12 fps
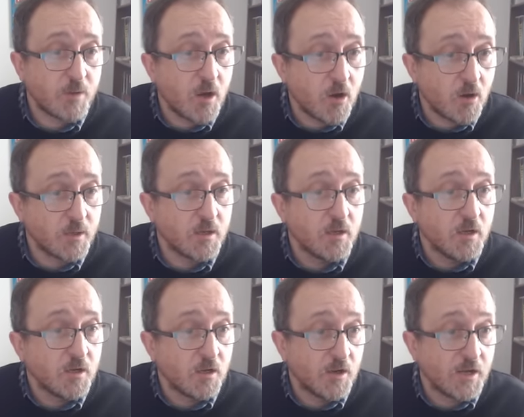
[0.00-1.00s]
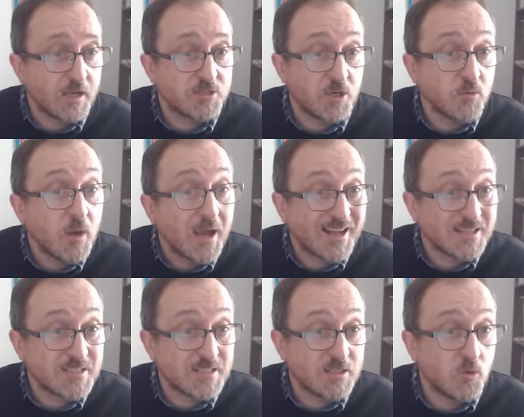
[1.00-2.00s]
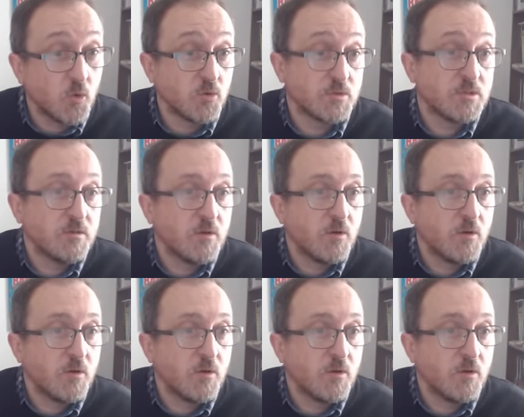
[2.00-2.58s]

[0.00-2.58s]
Palmer, Garnacho, Anthony Gordon,